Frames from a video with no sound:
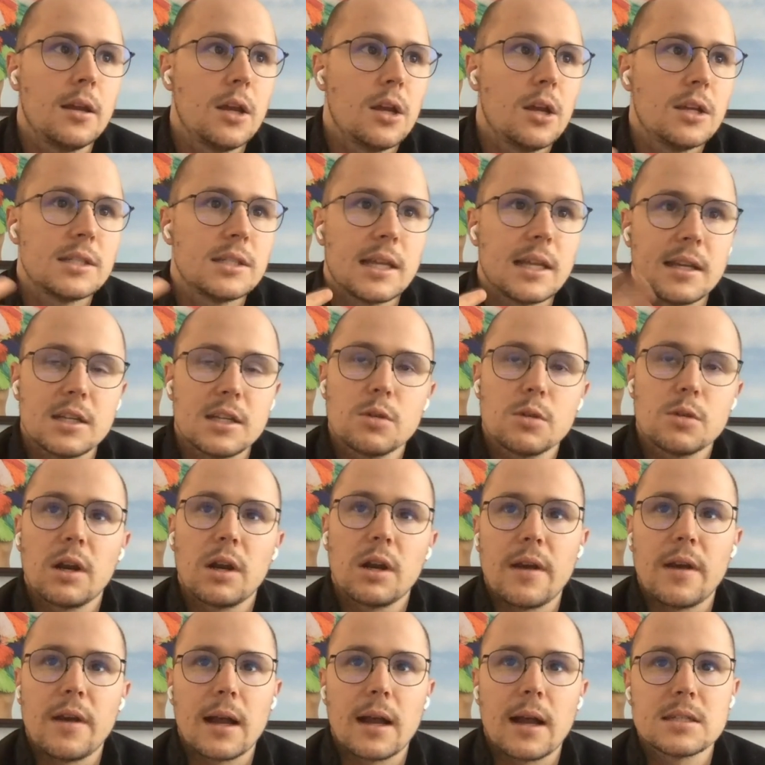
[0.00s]
send it to one of
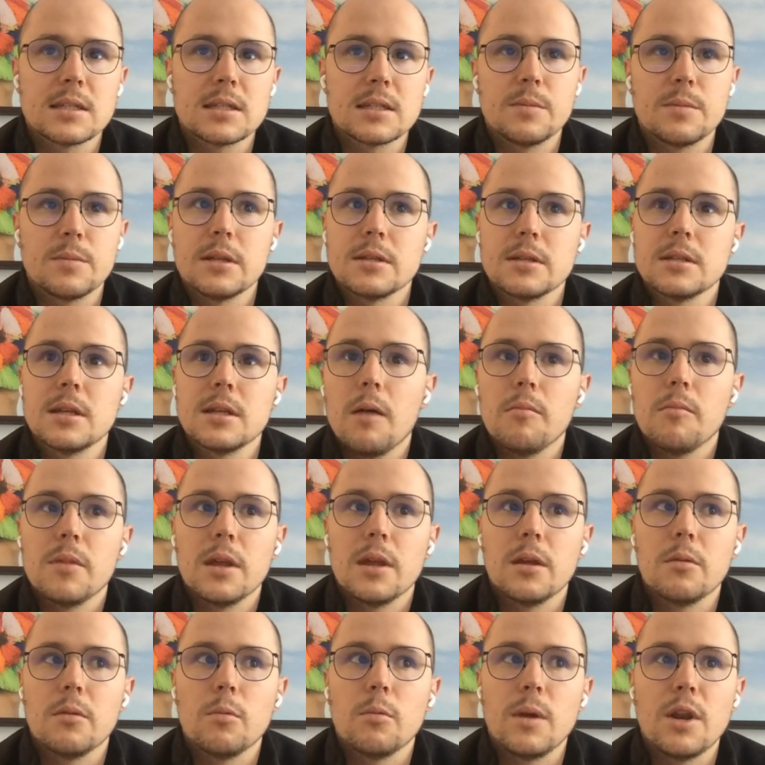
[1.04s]
our customers
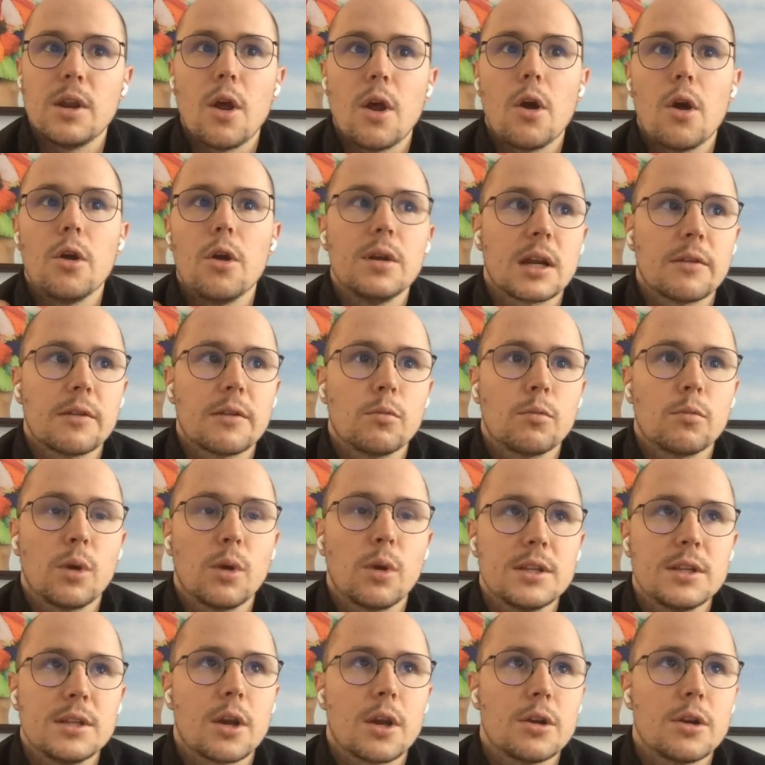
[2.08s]
that we know is looking
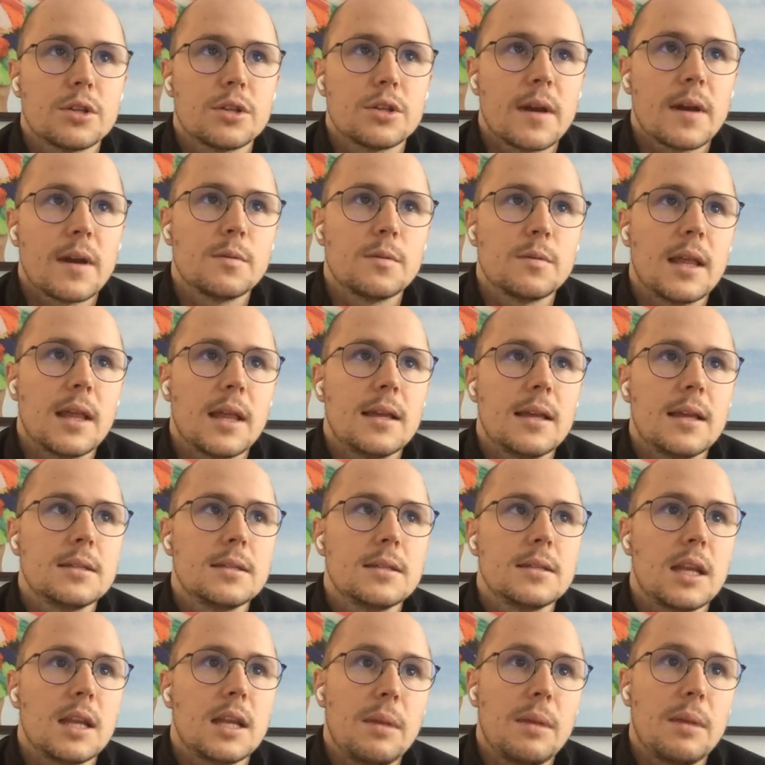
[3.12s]
to go direct with us
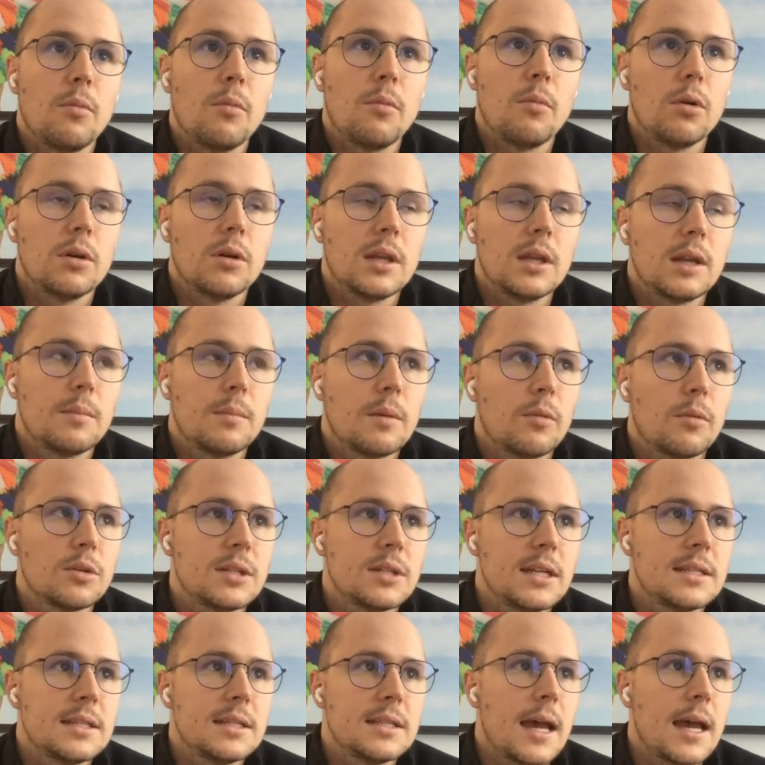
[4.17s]
in a bit more
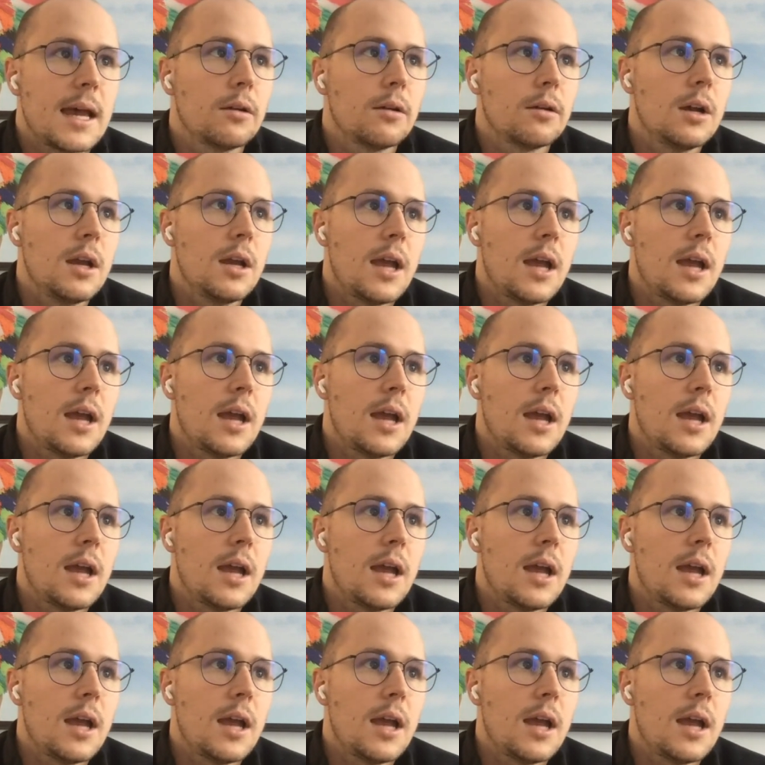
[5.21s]
detail.